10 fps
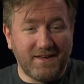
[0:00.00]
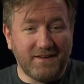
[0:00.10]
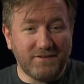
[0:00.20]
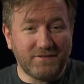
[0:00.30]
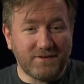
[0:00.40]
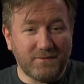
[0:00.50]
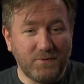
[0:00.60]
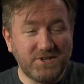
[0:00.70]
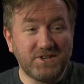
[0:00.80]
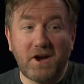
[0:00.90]
and
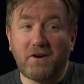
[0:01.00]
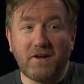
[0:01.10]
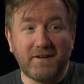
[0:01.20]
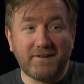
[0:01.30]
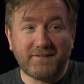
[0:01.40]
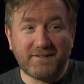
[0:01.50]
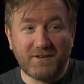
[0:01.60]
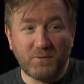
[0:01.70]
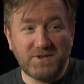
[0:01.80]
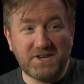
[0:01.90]
we share a
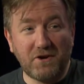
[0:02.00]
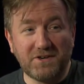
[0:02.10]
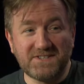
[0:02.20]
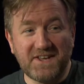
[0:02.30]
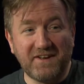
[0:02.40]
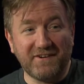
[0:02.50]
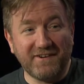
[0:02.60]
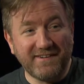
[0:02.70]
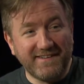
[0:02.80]
we share a designer.